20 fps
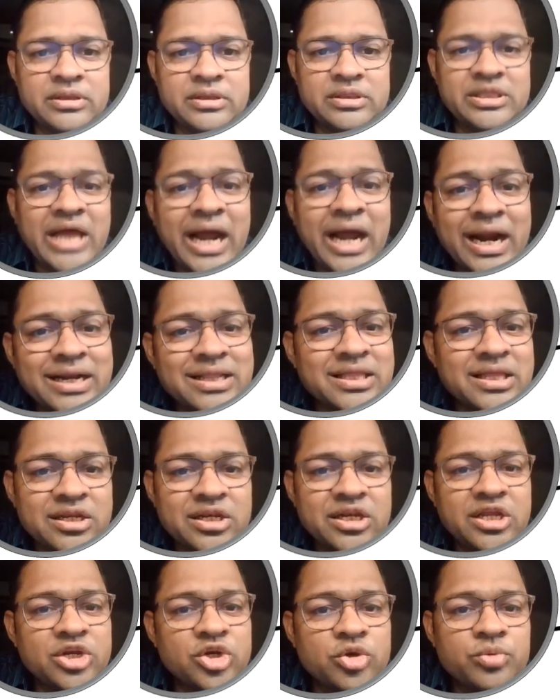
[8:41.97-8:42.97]
That
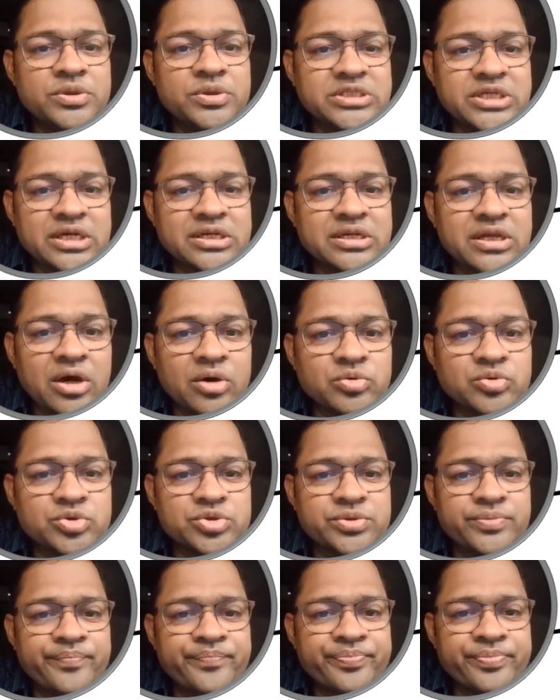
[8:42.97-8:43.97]
thing need to be checked
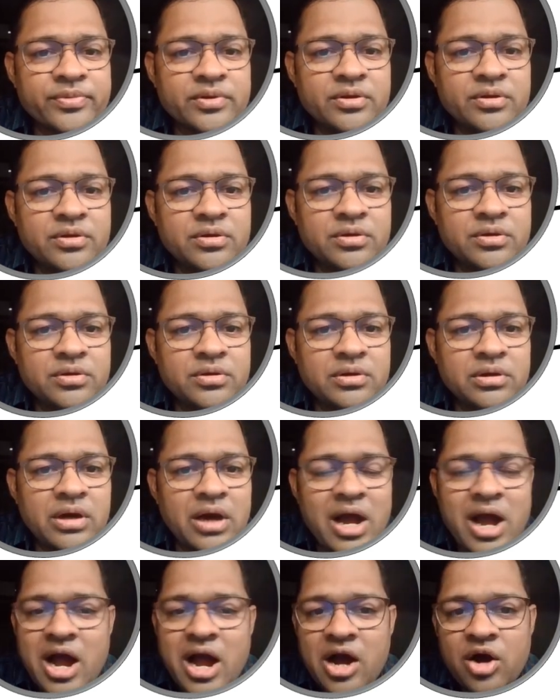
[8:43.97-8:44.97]
out.
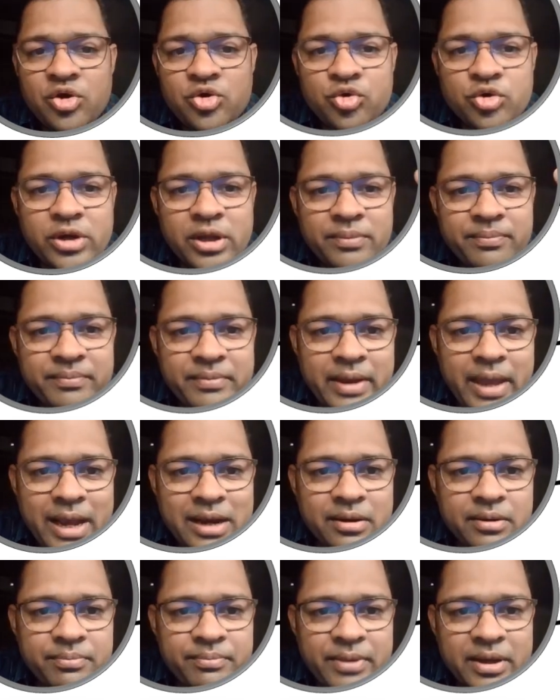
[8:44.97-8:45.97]
How you can
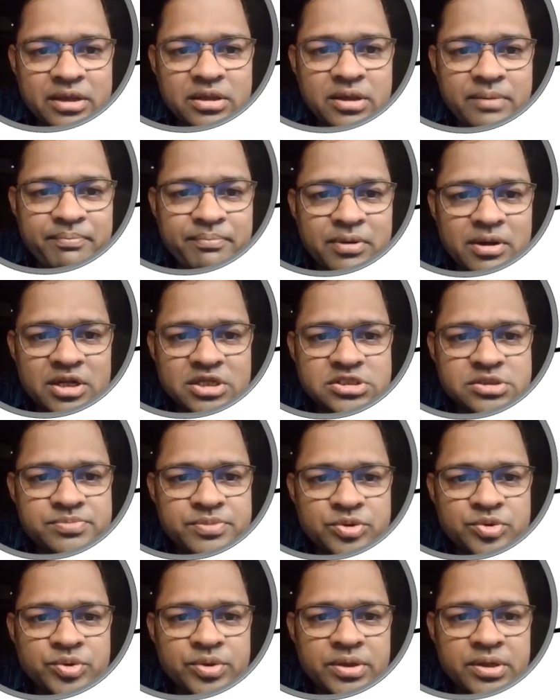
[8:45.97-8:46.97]
make a balance
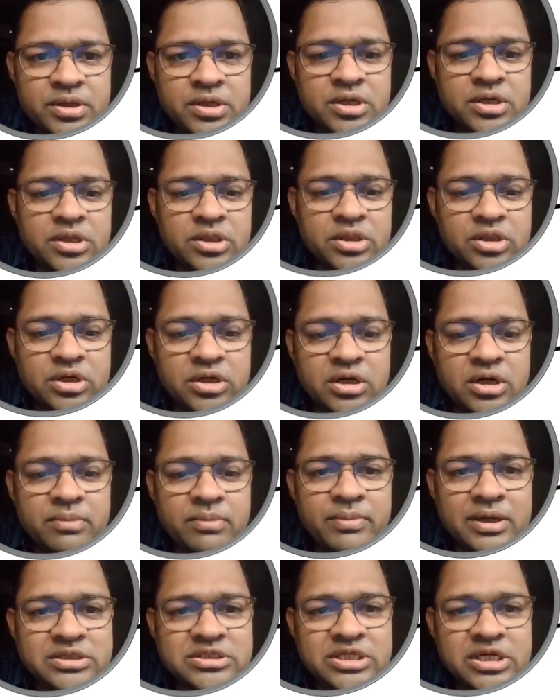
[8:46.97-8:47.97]
between the
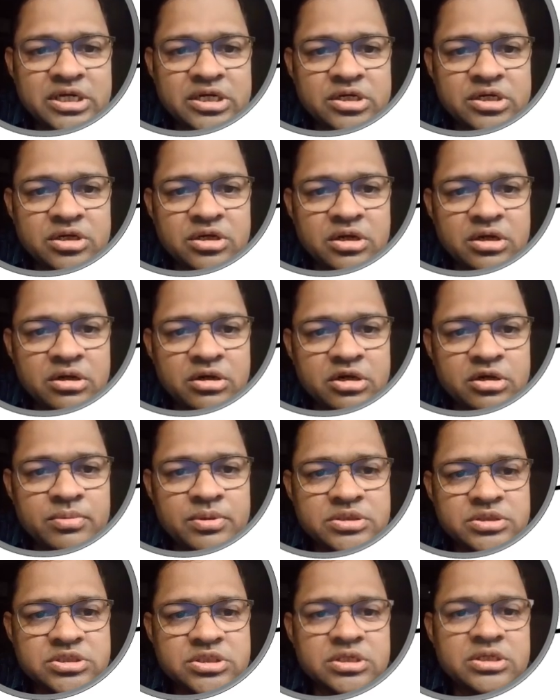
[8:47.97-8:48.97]
demand sector
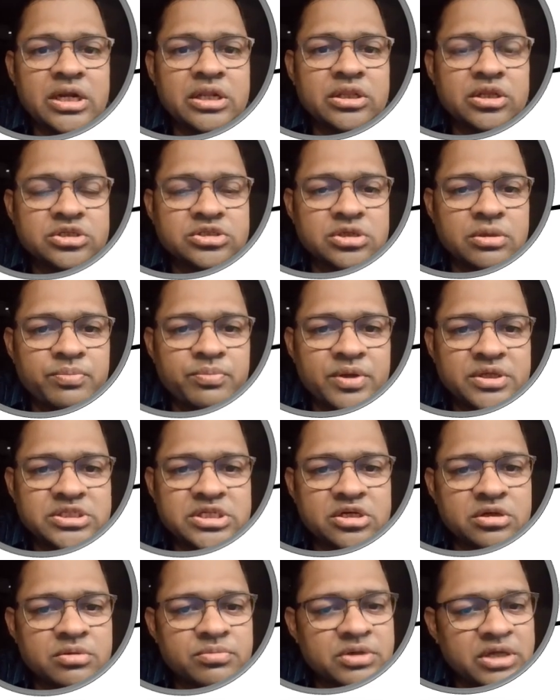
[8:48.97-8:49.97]
intervention and the supply
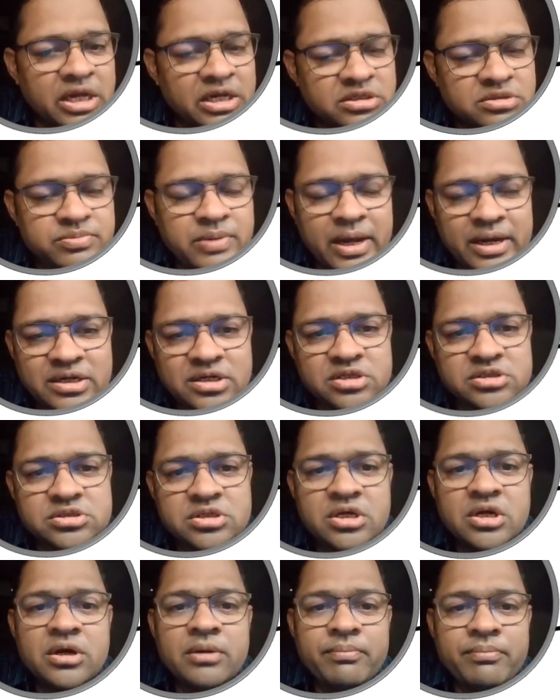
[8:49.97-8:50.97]
sector
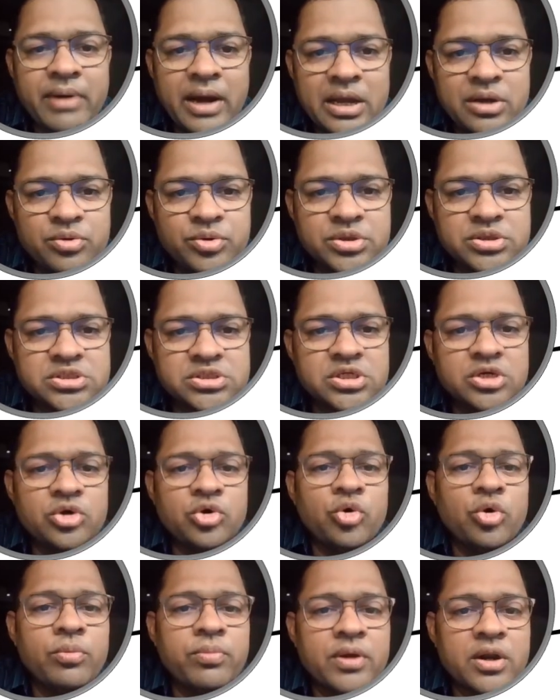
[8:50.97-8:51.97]
factors by which
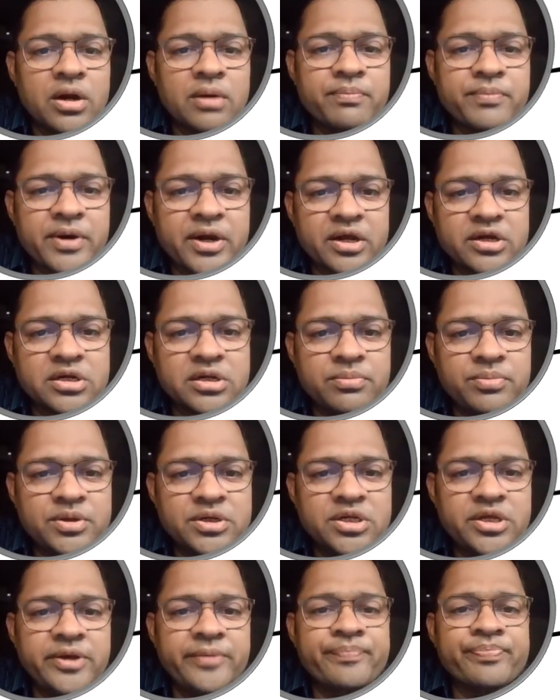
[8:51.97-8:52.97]
overall
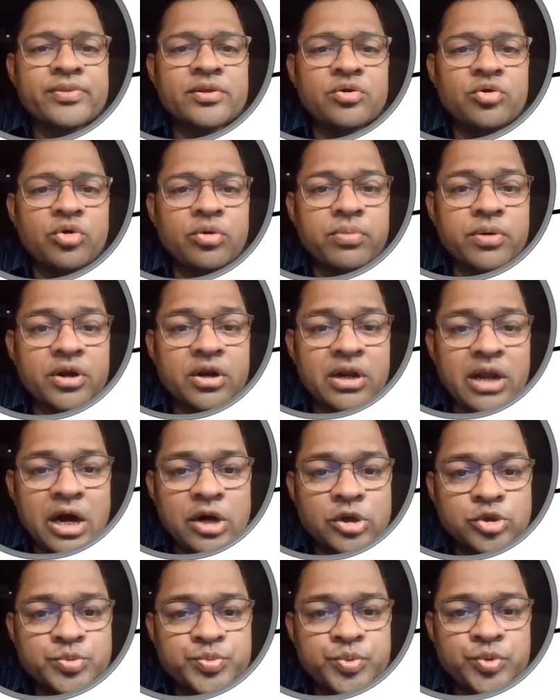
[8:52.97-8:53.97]
productivity, overall
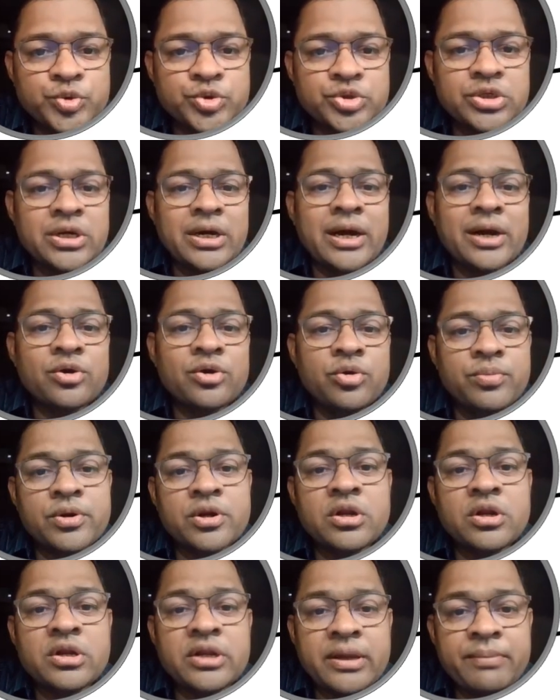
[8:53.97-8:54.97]
output and
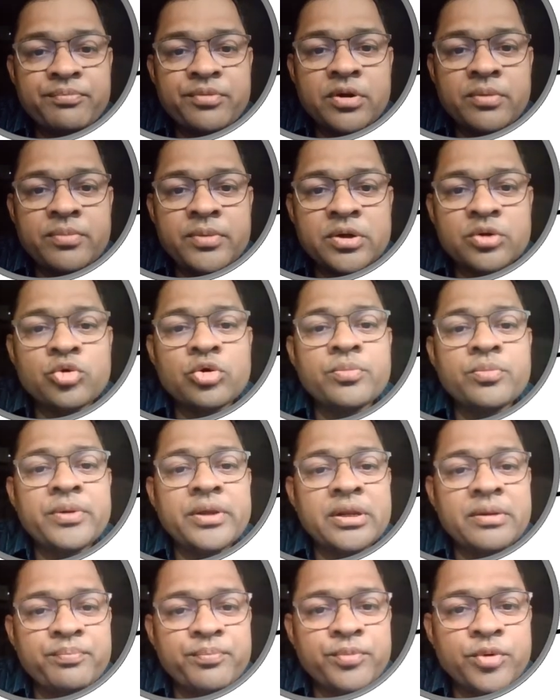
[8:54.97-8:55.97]
overall employment could be
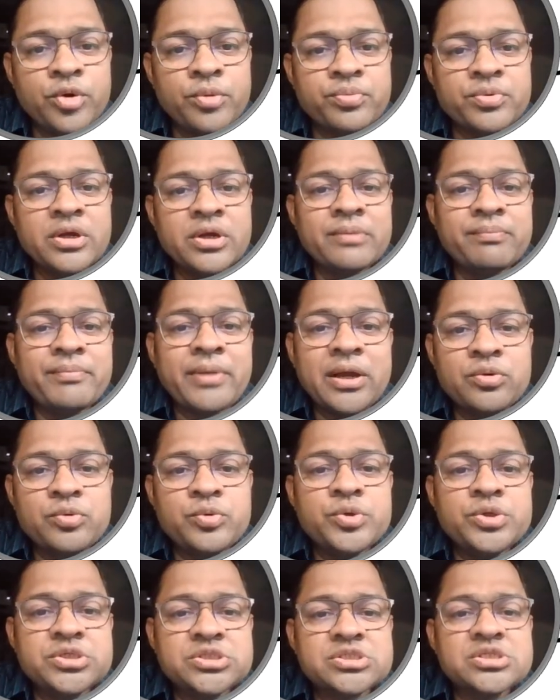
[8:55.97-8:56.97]
improved, by
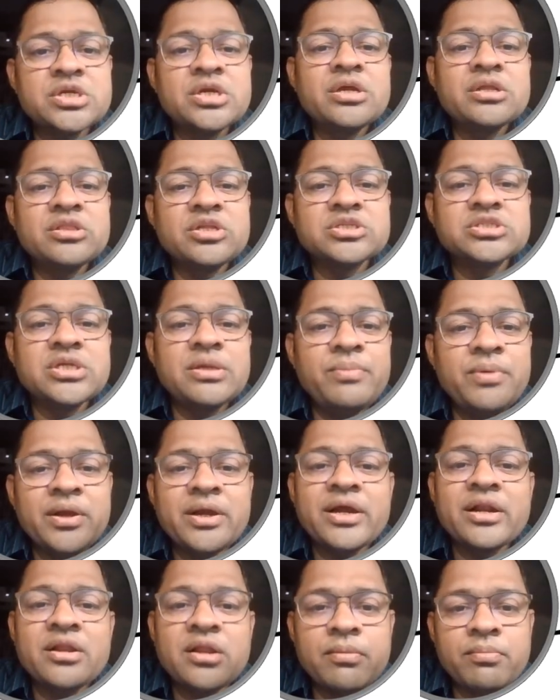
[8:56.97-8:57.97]
which the
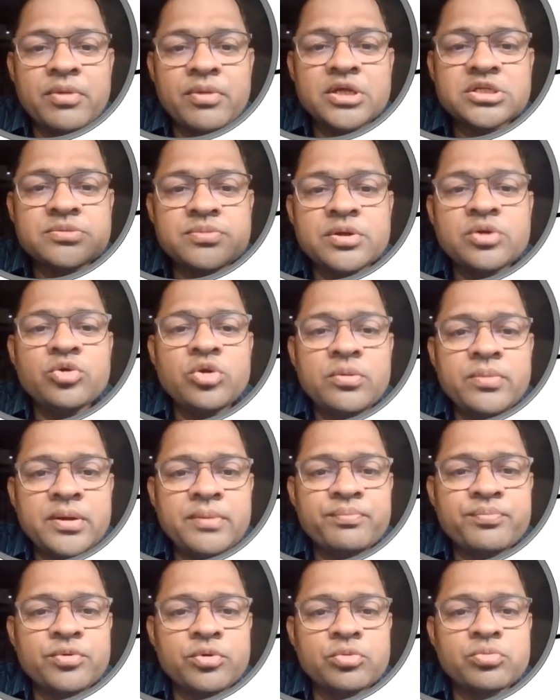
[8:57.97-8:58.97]
saving and investment will be
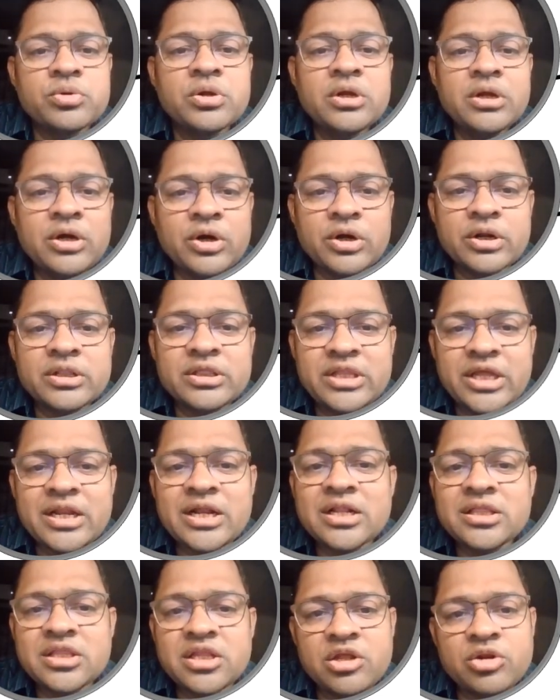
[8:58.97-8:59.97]
improved, on
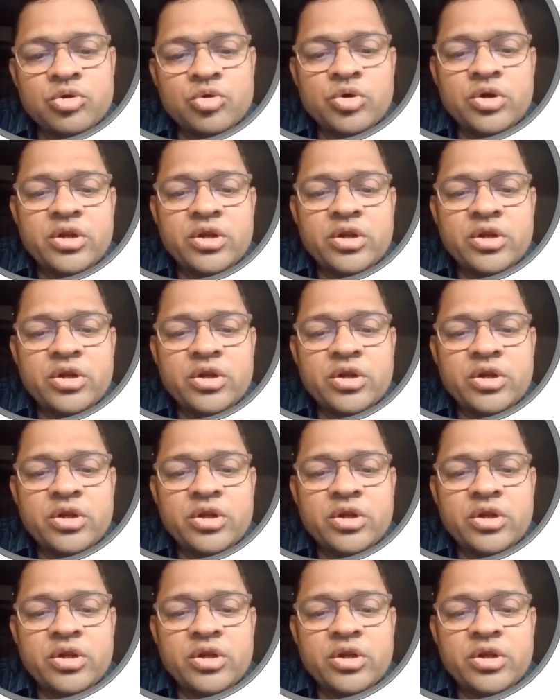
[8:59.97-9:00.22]
then and then